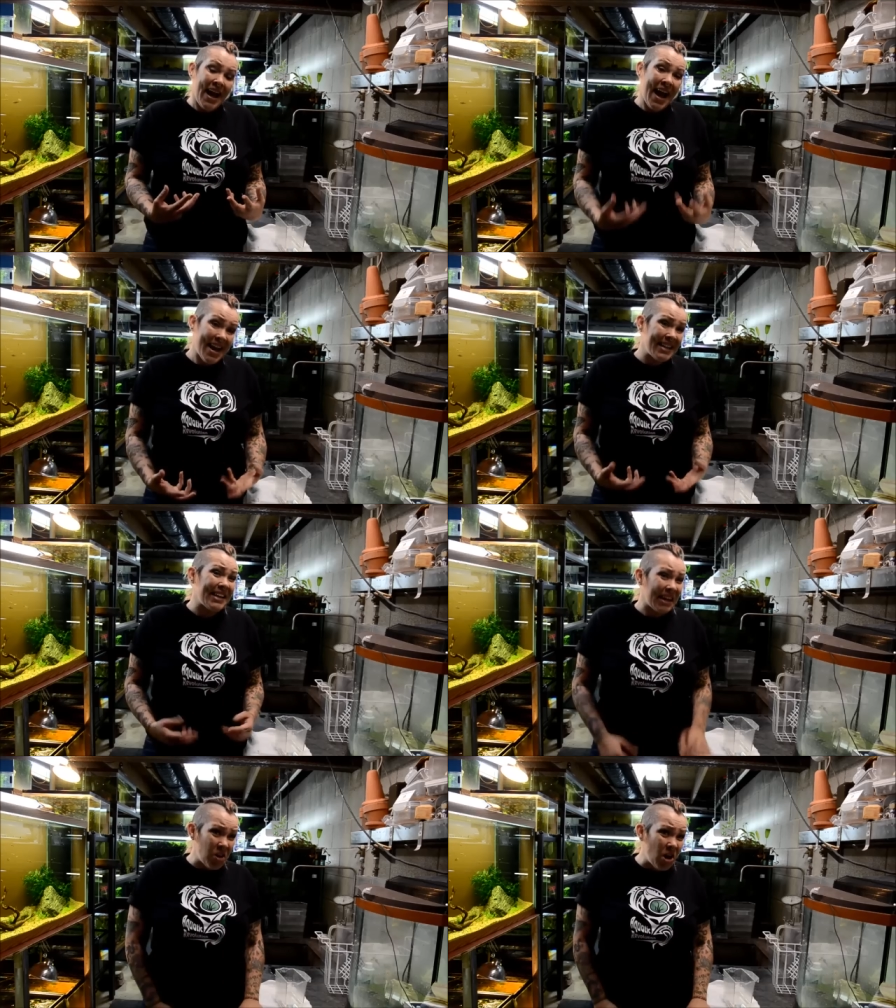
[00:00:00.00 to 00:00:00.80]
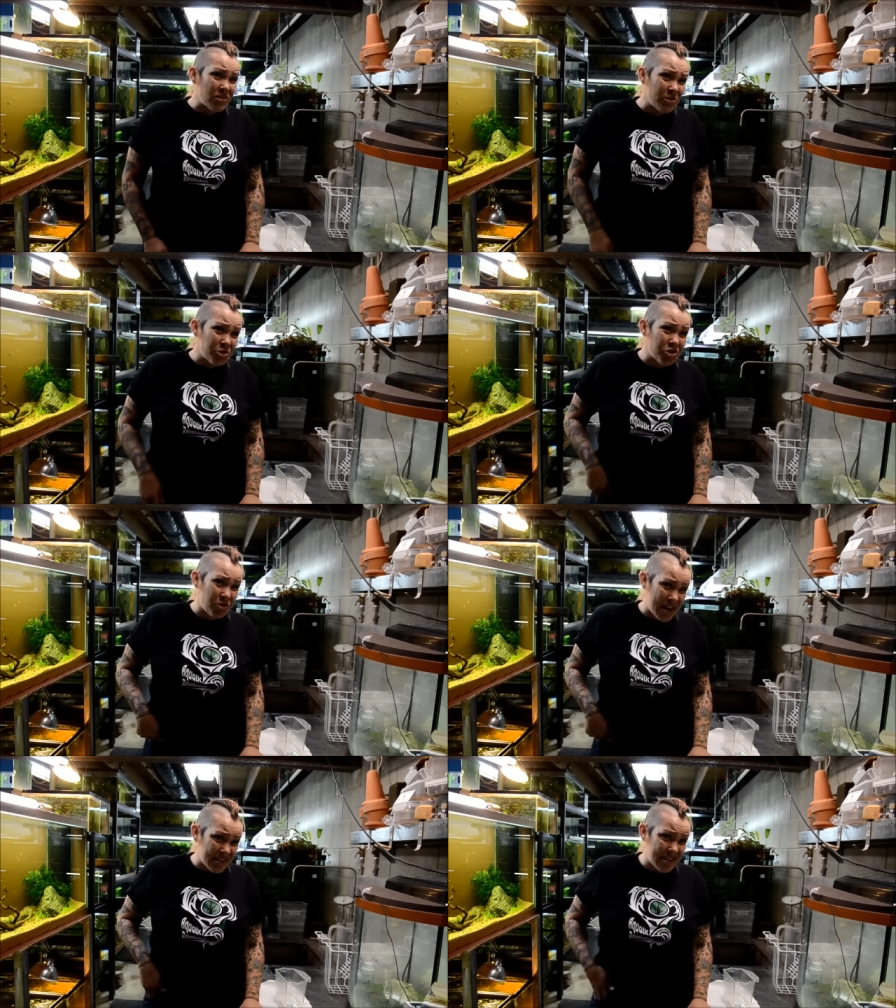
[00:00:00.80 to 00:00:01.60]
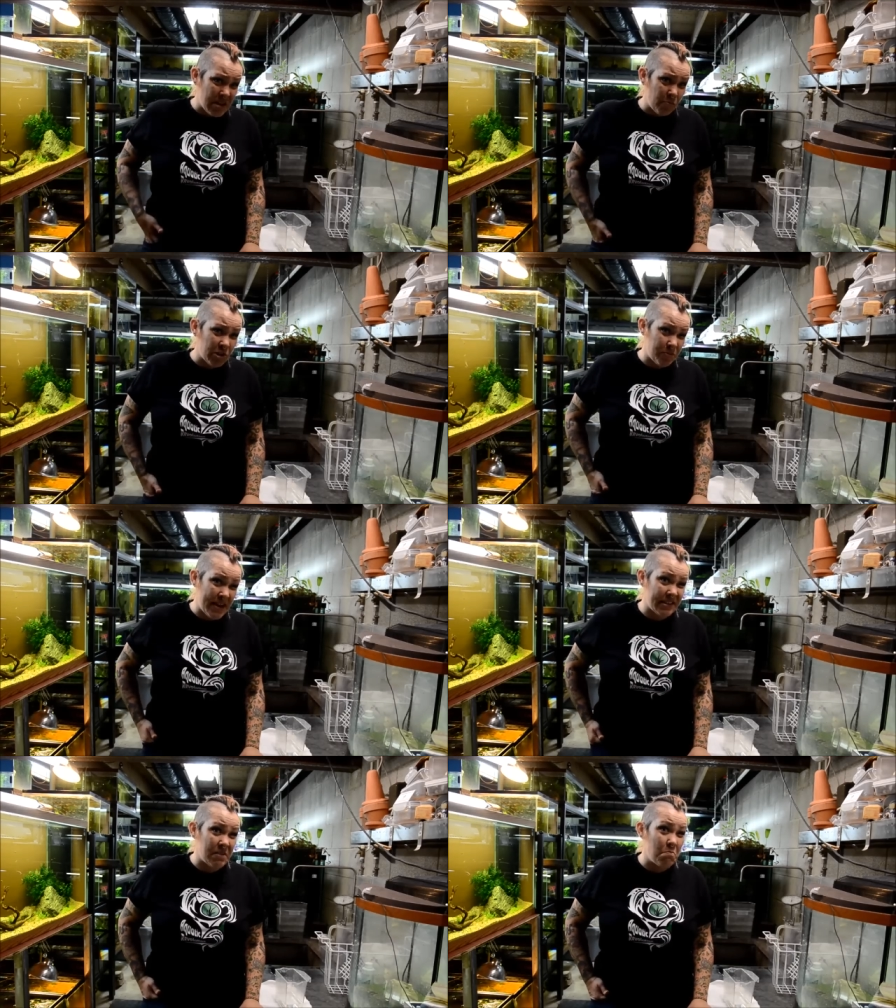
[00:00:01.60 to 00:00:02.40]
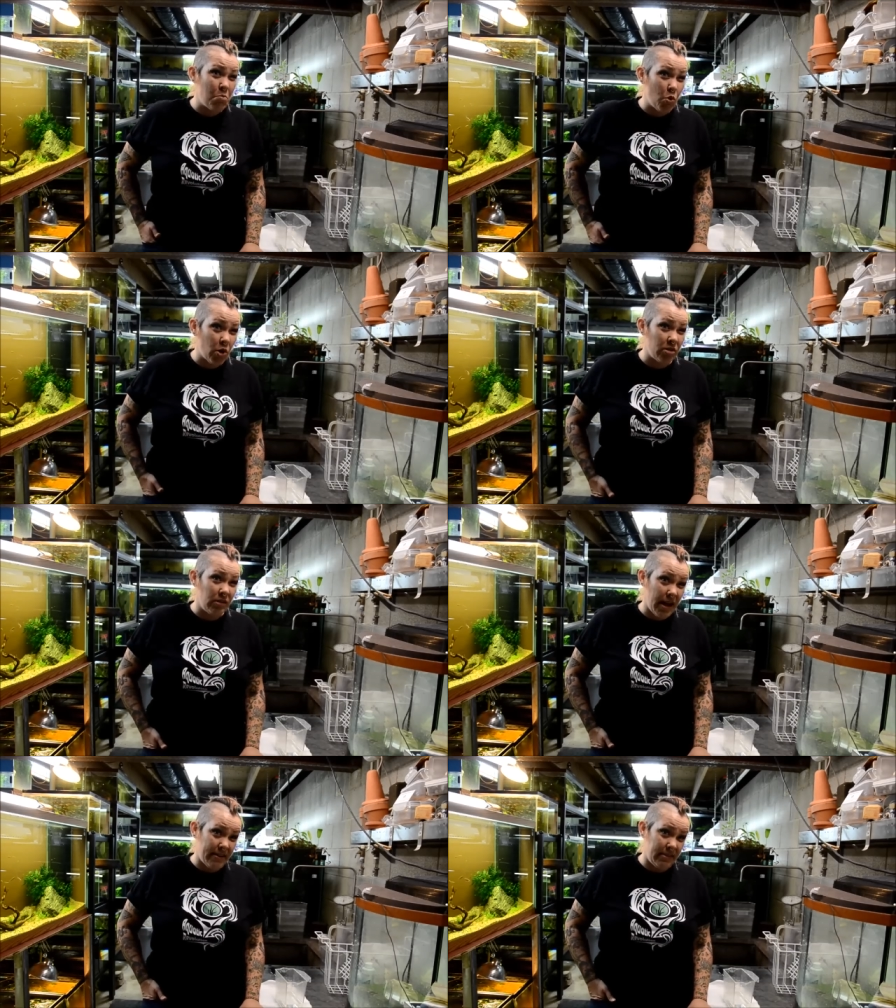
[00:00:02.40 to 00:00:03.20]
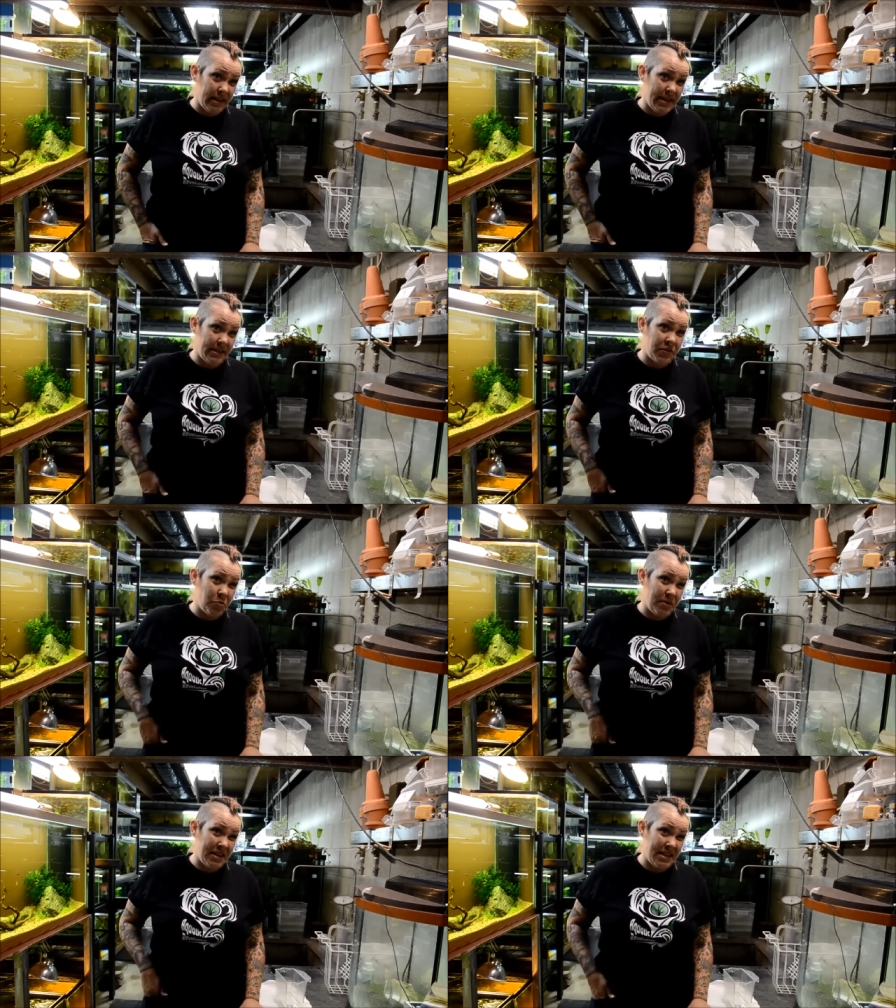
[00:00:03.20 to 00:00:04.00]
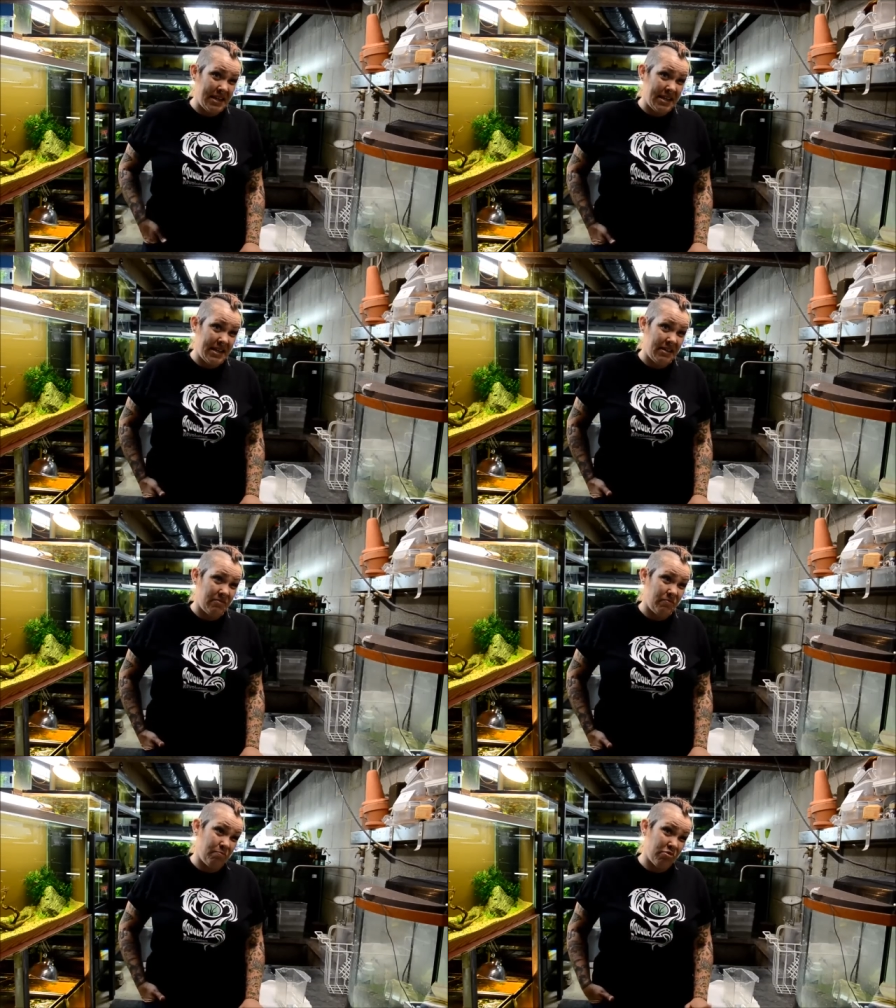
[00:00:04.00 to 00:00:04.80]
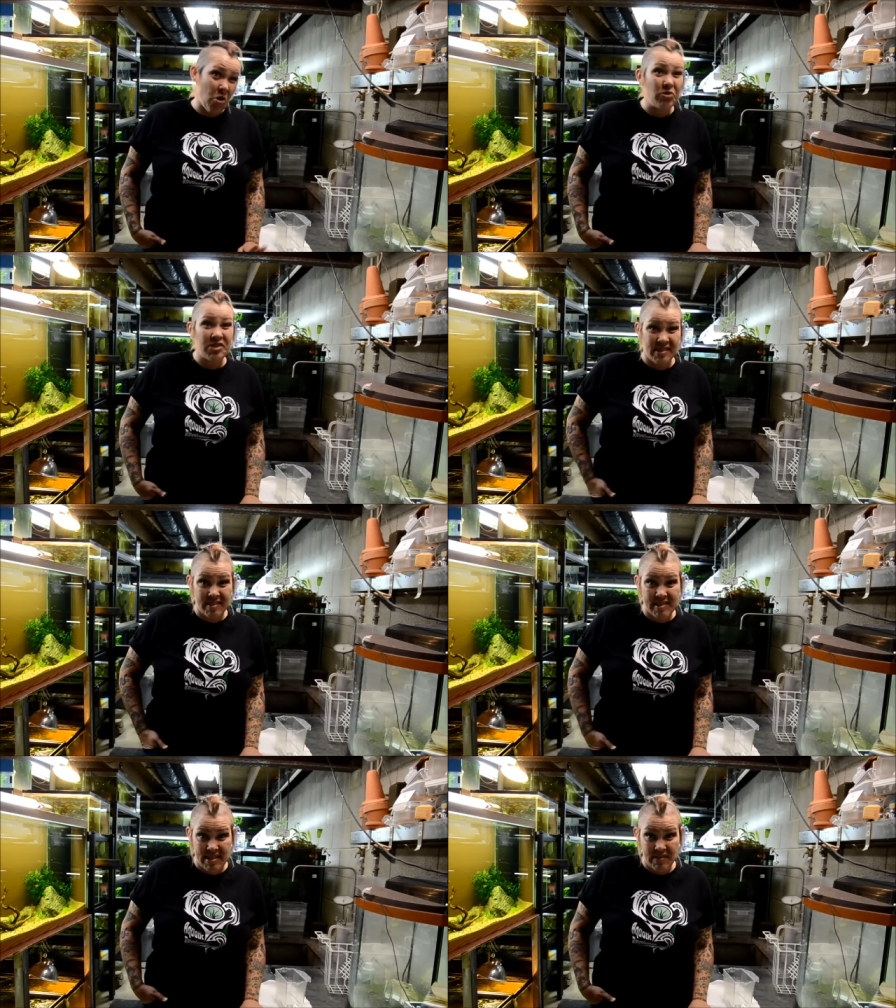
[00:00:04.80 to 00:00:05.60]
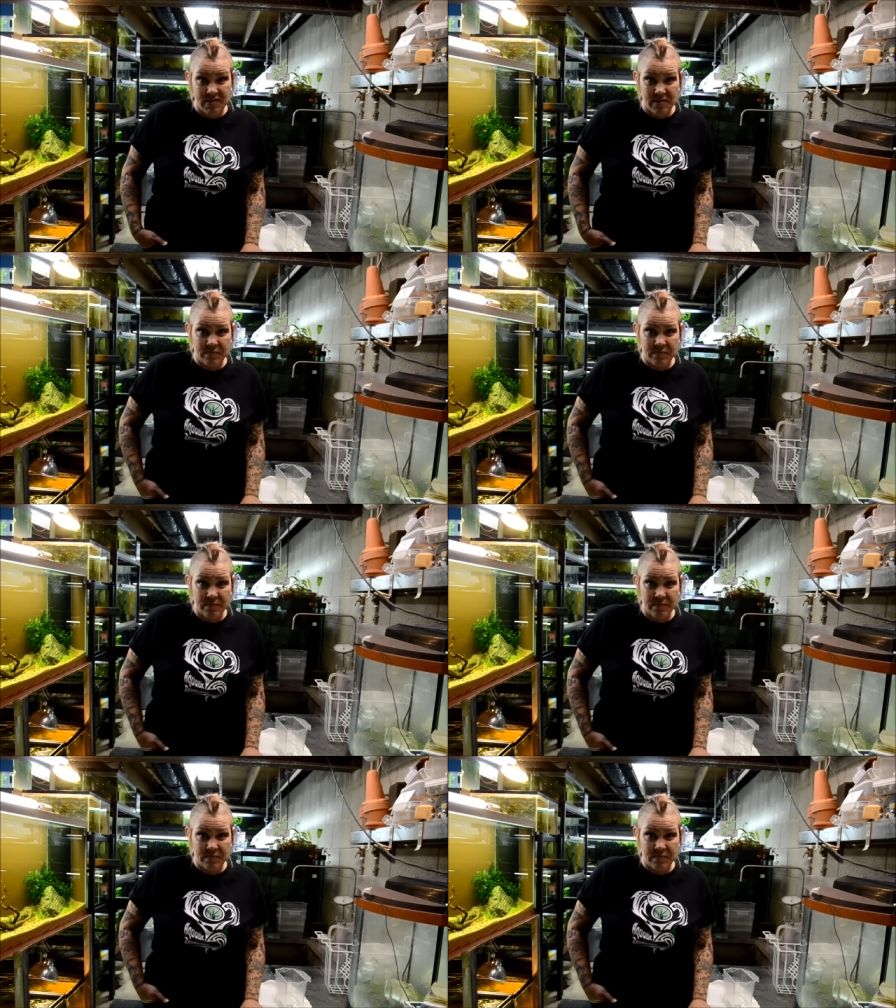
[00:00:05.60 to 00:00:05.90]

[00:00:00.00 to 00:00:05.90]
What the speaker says: and it can also stress them, which makes them more likely to be prone to disease.